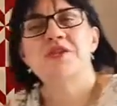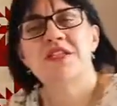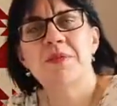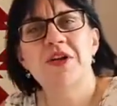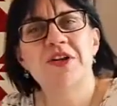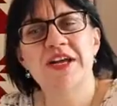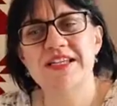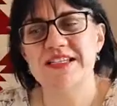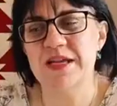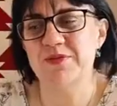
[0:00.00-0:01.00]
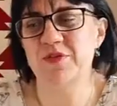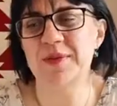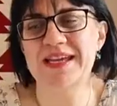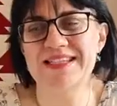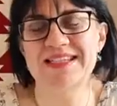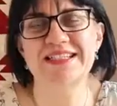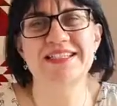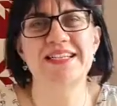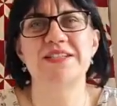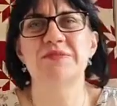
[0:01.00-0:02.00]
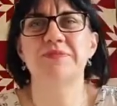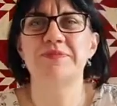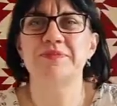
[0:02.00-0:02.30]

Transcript: who's coming online today before we get started?